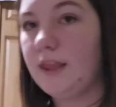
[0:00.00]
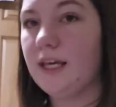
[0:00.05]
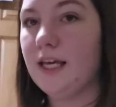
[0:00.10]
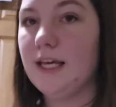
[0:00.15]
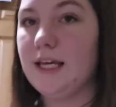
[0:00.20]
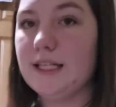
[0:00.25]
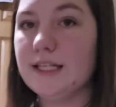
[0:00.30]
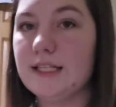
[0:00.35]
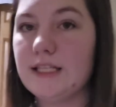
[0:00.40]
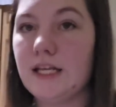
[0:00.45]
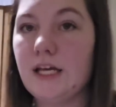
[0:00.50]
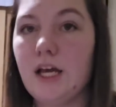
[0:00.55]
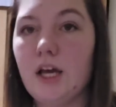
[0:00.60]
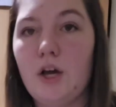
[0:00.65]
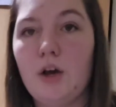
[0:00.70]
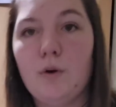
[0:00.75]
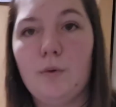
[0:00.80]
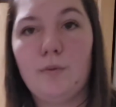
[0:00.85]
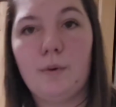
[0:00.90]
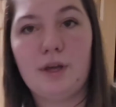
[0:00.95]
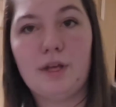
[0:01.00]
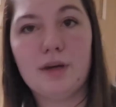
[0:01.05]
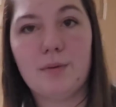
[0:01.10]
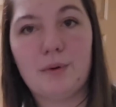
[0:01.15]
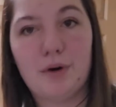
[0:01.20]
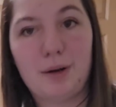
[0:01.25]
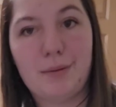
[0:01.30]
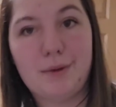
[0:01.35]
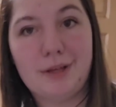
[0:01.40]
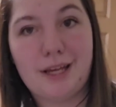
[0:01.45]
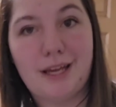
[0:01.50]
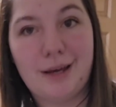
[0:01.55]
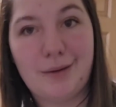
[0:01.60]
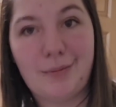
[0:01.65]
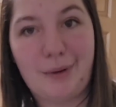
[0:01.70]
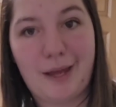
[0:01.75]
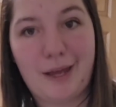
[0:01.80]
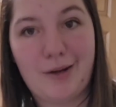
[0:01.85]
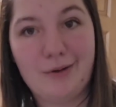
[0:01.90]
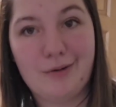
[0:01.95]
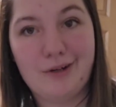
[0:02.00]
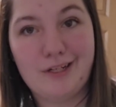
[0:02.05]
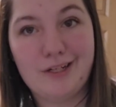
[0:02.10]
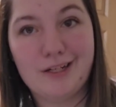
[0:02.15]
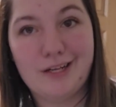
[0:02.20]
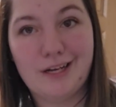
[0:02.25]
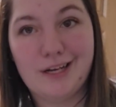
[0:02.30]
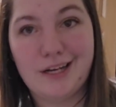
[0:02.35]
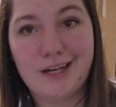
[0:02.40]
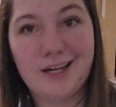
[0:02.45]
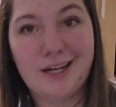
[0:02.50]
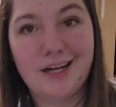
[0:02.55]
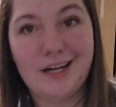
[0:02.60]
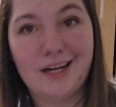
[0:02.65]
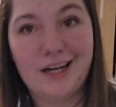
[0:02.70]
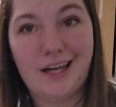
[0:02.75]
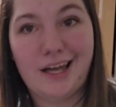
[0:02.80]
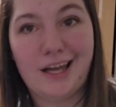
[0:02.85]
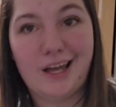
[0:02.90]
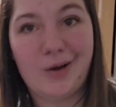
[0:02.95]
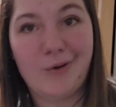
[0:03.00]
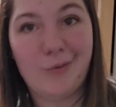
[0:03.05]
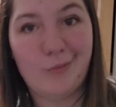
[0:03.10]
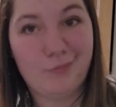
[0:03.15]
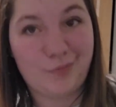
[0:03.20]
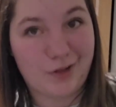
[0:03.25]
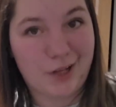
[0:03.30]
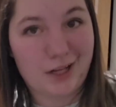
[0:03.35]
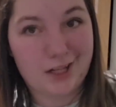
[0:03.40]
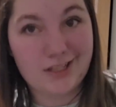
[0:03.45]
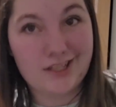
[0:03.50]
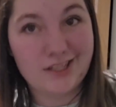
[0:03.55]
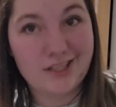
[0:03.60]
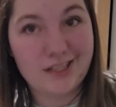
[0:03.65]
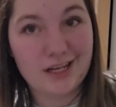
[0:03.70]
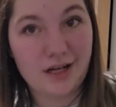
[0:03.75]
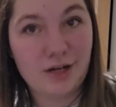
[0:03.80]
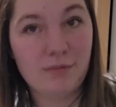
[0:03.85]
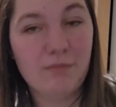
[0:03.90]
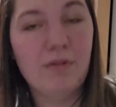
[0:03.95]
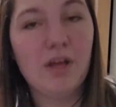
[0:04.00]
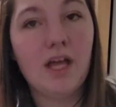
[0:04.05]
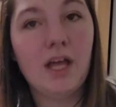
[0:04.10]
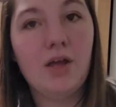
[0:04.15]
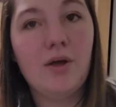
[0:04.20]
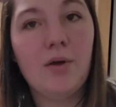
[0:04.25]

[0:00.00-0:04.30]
of these. We could probably get penguin done plus some.